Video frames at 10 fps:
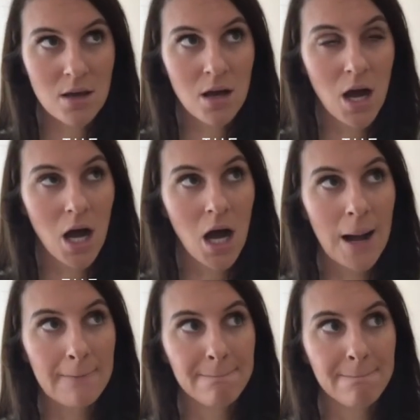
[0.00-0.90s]

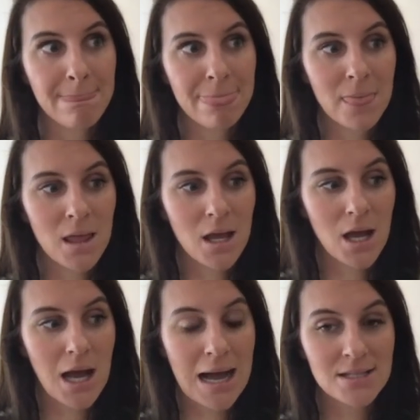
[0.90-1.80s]

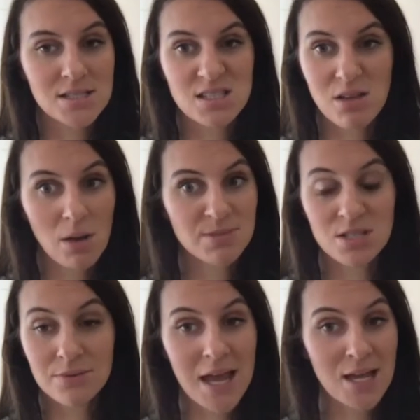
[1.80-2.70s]
Up
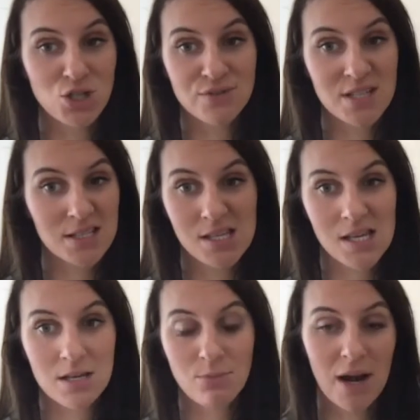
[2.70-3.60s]
till the age of
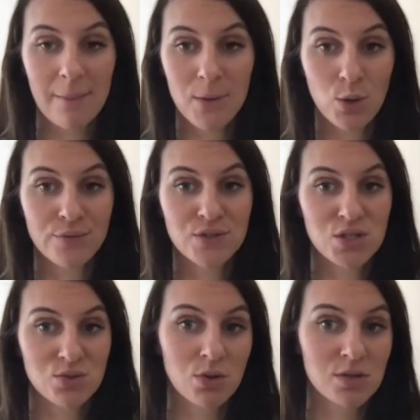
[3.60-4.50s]
16 when I moved to
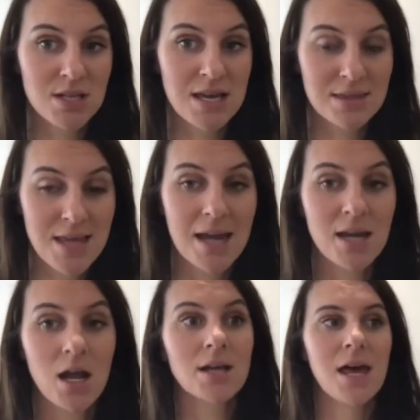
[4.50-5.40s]
Swansea, and
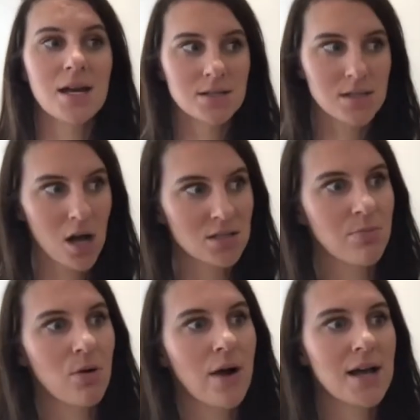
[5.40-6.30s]
then I started to
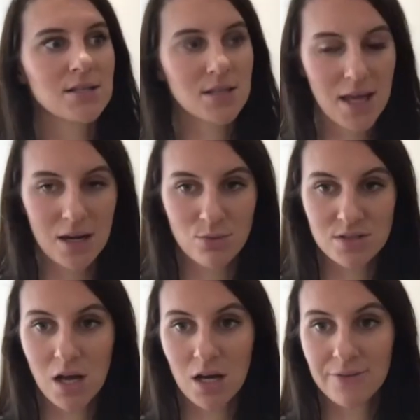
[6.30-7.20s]
progress, and then it was
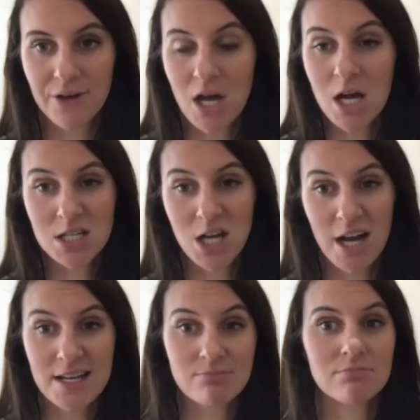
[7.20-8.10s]
kind of
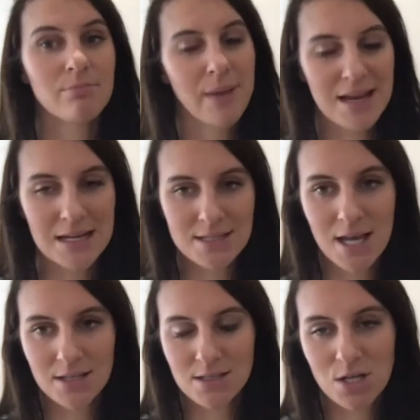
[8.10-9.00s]
9, mainly
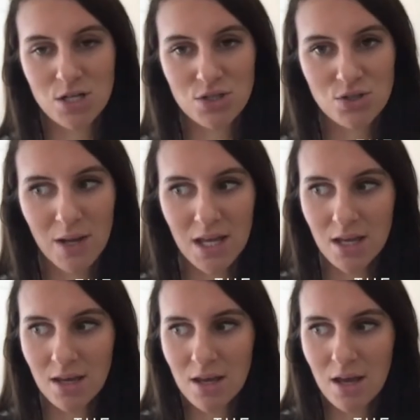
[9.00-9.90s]
10 sessions a
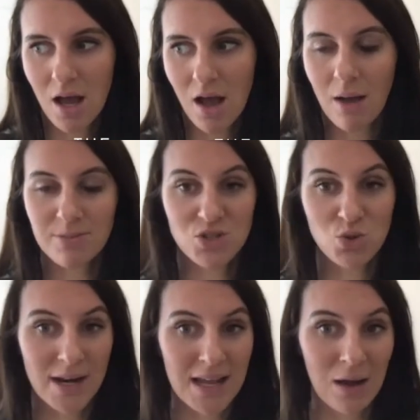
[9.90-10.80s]
week, up to
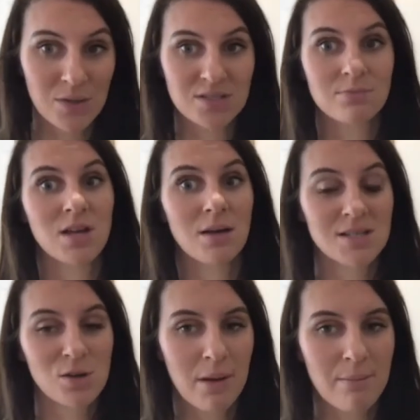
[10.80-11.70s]
20 hours, sometimes a
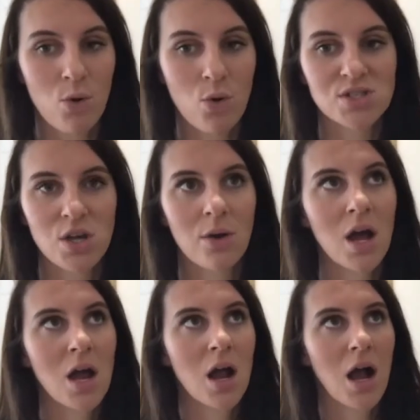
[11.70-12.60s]
little bit more. So
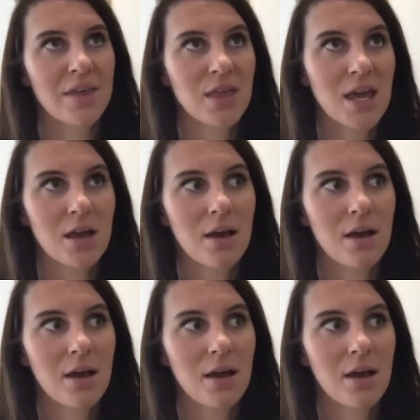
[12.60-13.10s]
I think